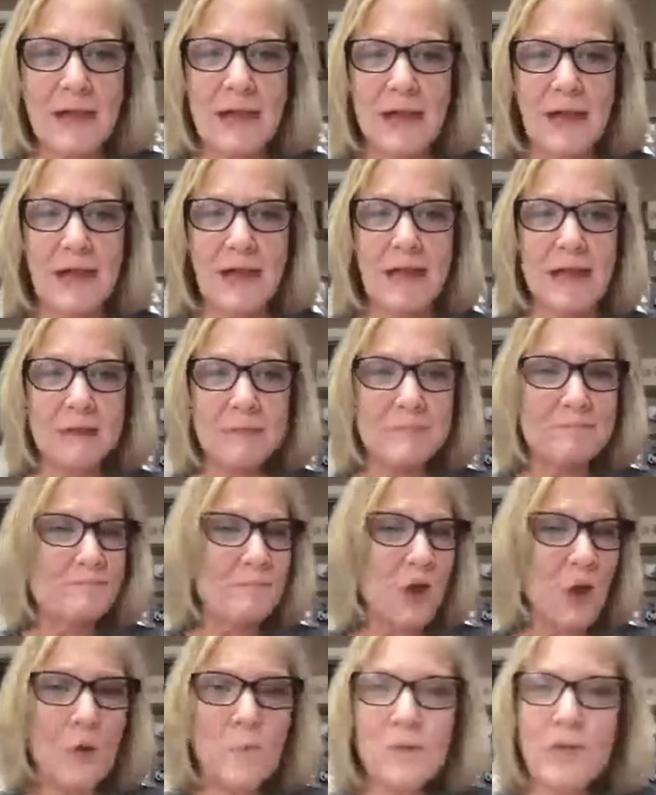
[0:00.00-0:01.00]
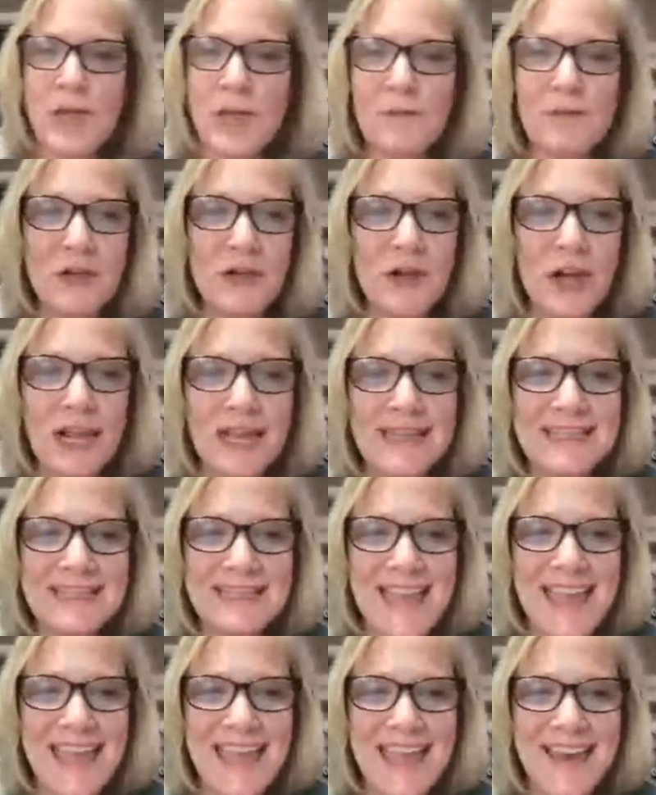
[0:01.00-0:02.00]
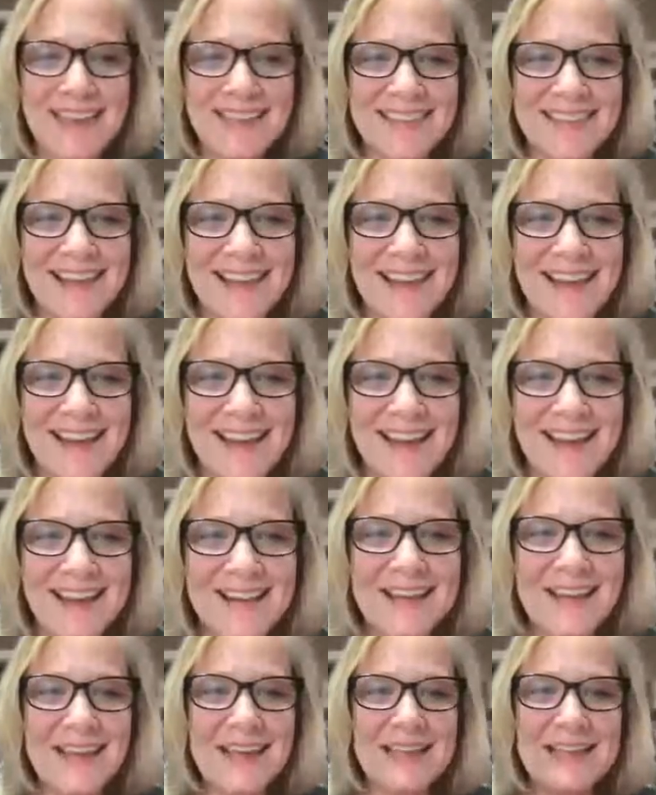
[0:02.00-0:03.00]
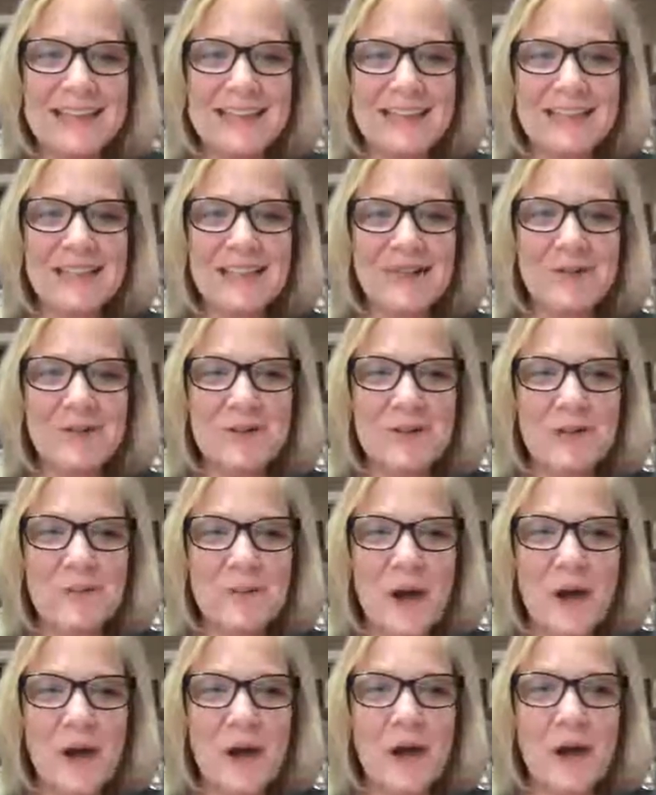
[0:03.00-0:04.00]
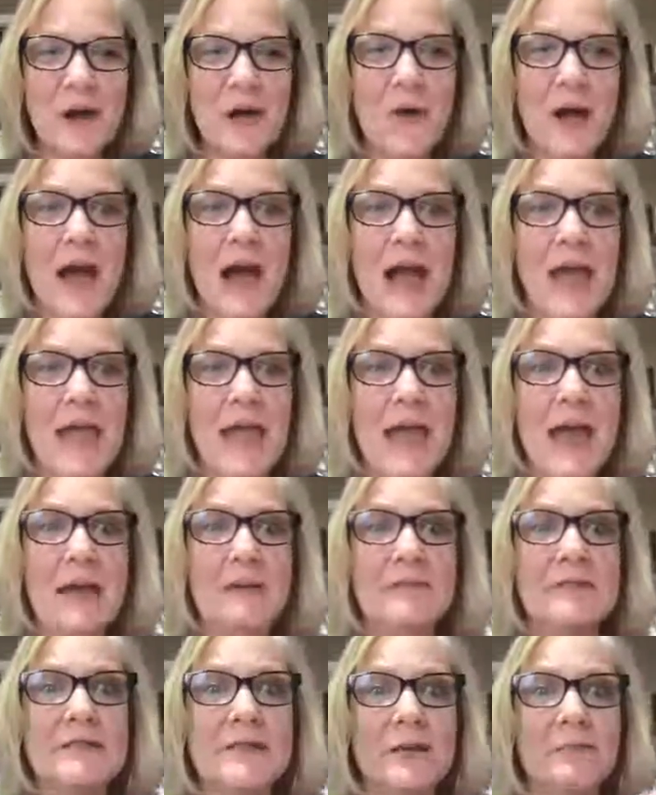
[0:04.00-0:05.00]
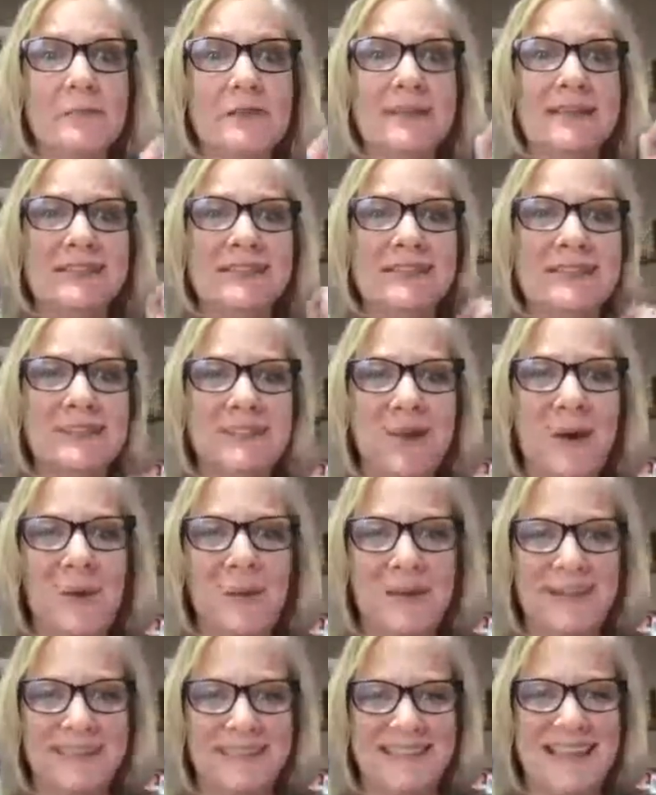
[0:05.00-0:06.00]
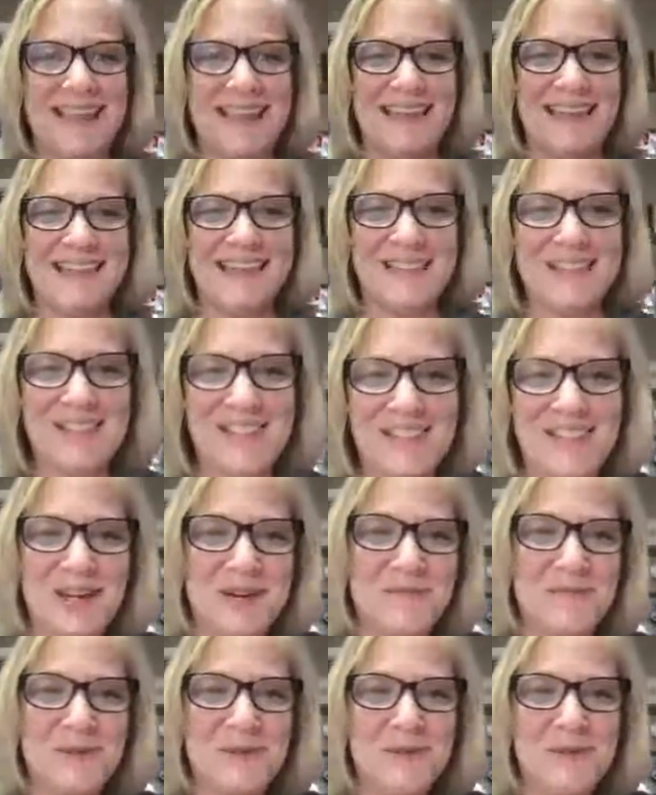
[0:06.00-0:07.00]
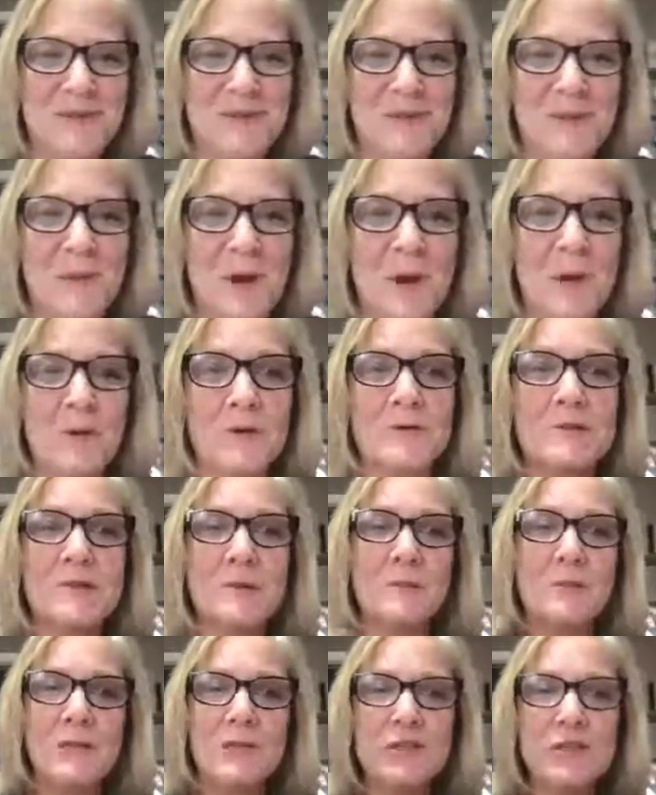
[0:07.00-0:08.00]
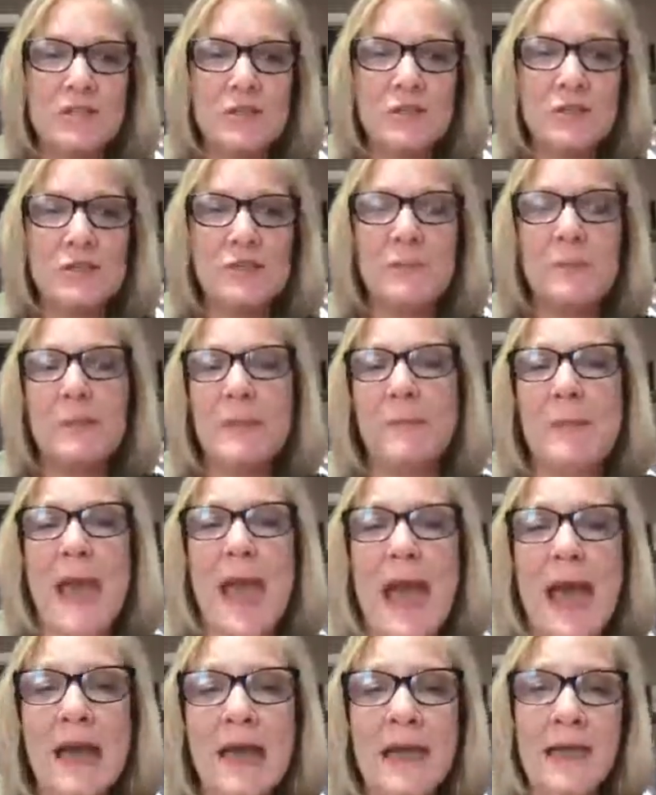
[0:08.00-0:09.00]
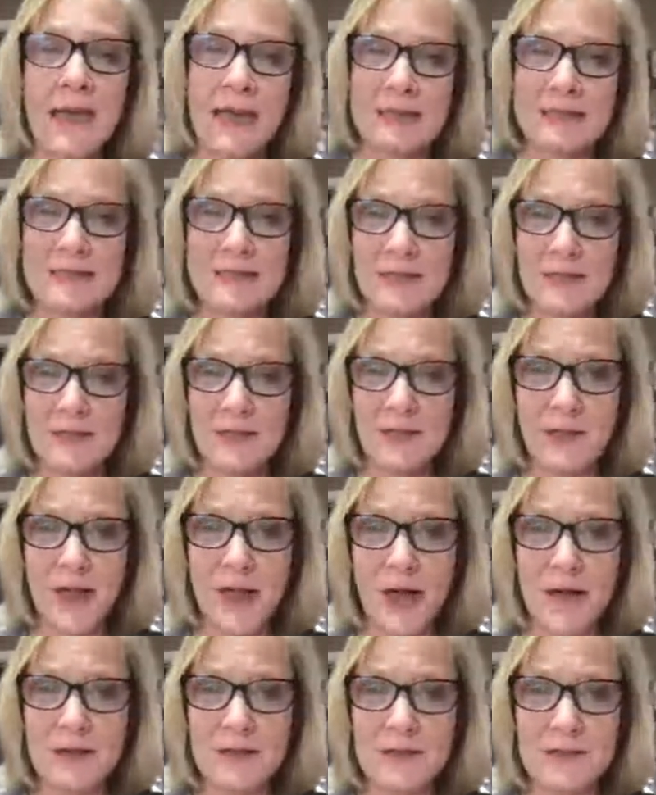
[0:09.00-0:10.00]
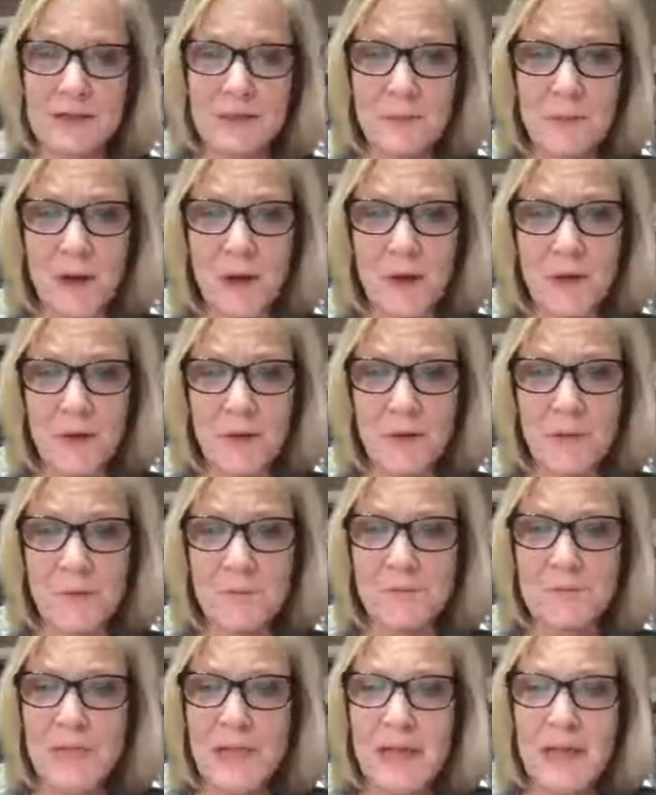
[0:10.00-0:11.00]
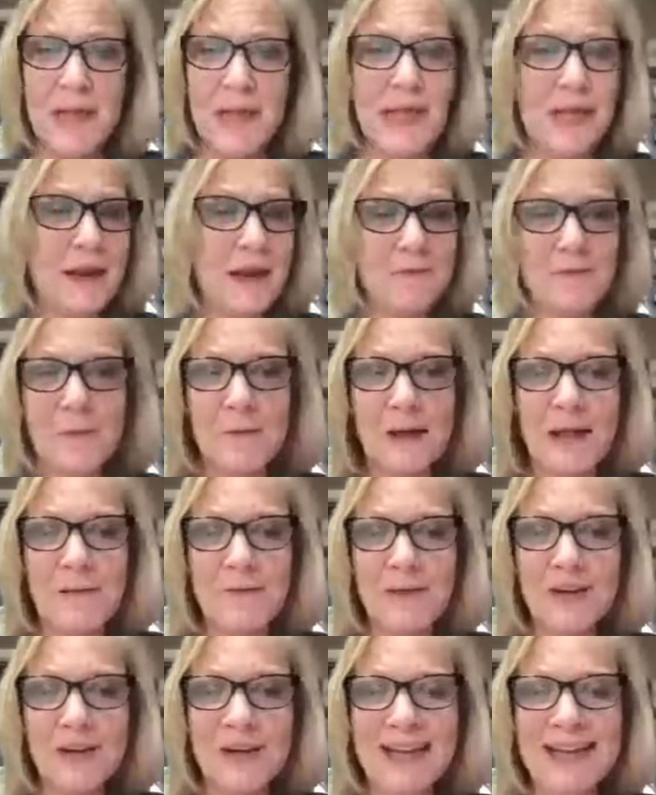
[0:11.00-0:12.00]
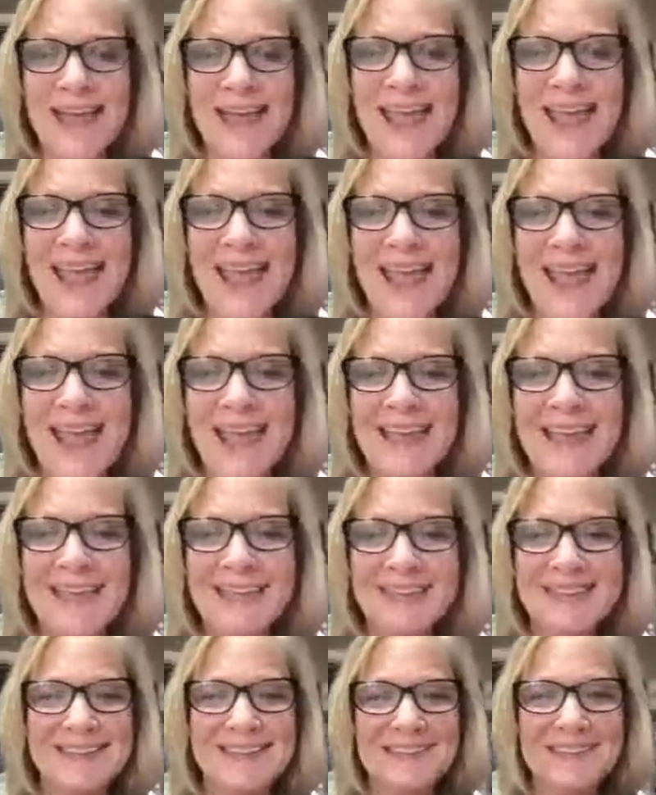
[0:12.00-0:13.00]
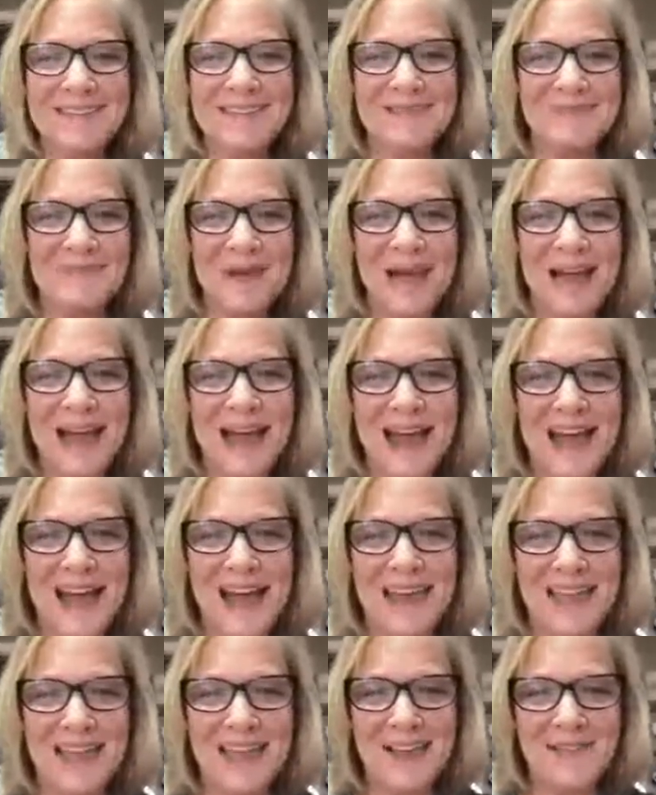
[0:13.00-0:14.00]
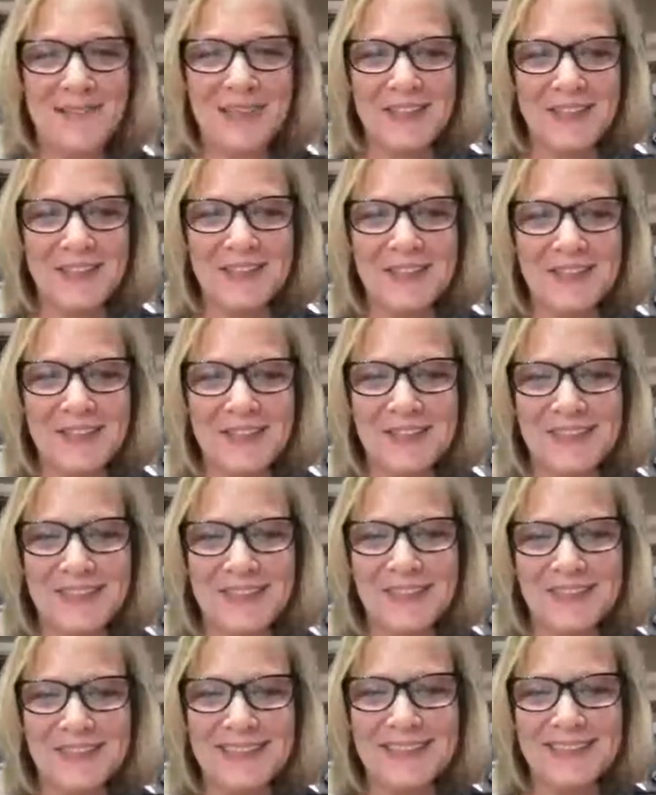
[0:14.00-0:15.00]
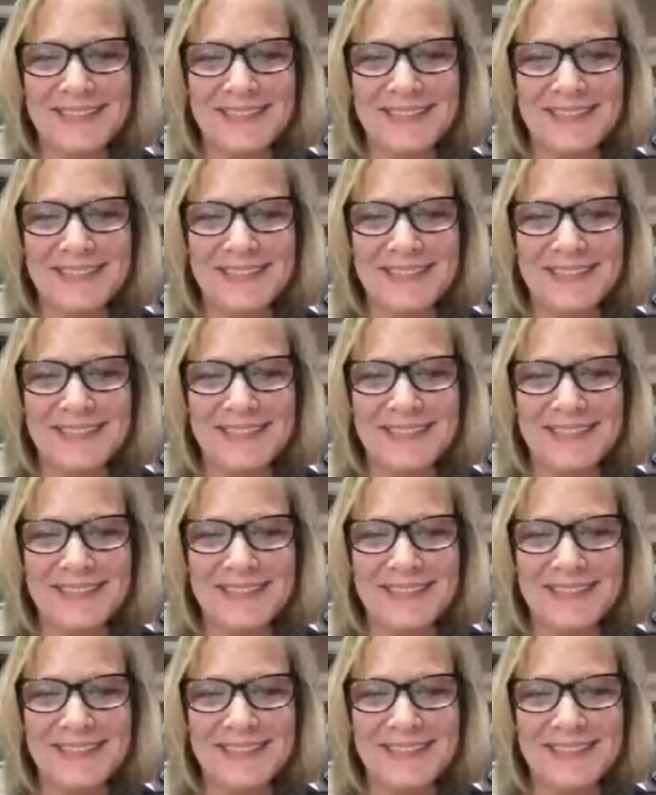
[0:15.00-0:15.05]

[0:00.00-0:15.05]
I hope you have a great day out there. See you tomorrow. I have something so exciting to share with you tomorrow. So be sure to be back at 10 o'clock tomorrow. And everyone have a great day. Bye. Love you.